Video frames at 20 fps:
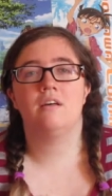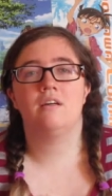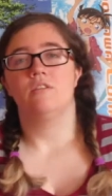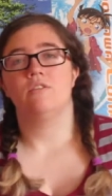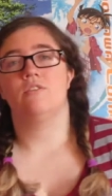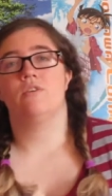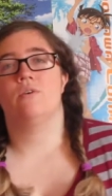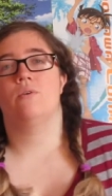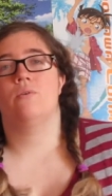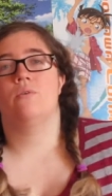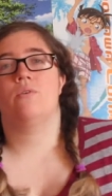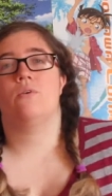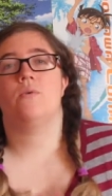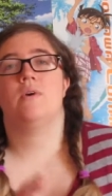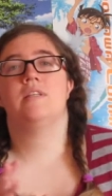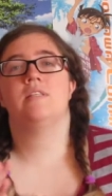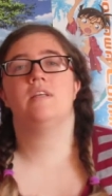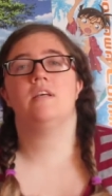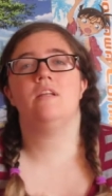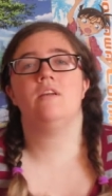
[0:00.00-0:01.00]
So the
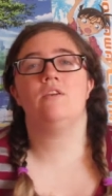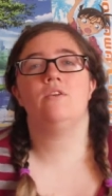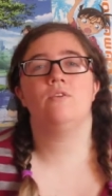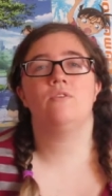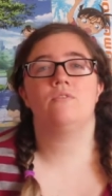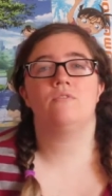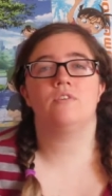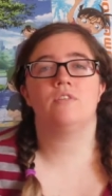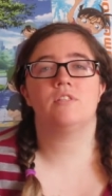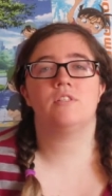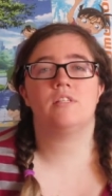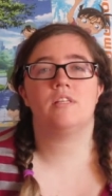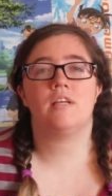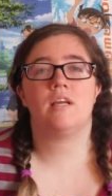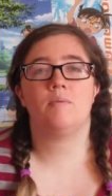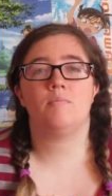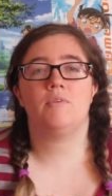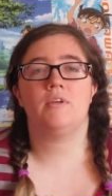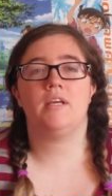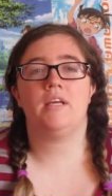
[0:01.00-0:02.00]
Waseda University
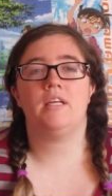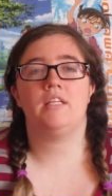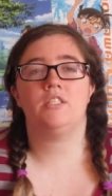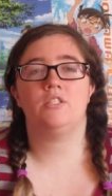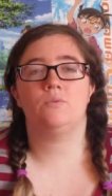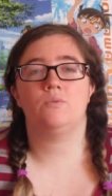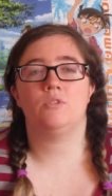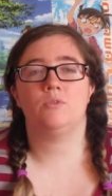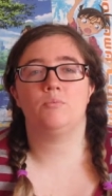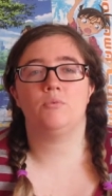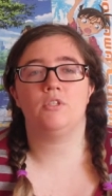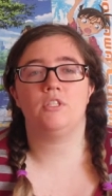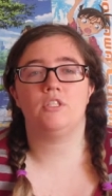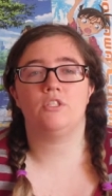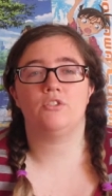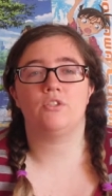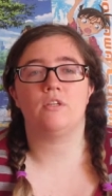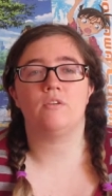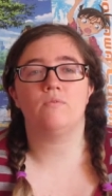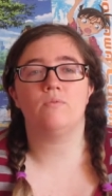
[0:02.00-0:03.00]
application was pretty
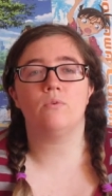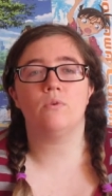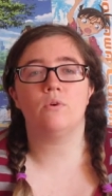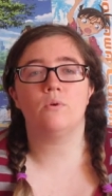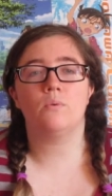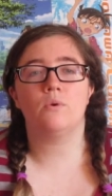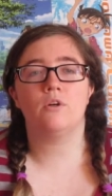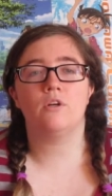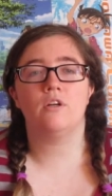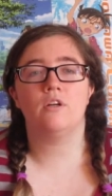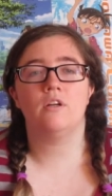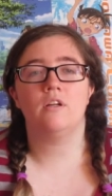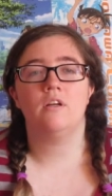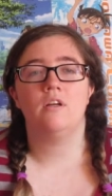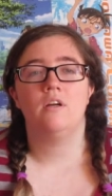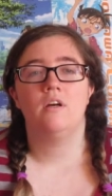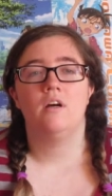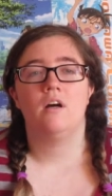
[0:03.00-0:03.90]
straightforward.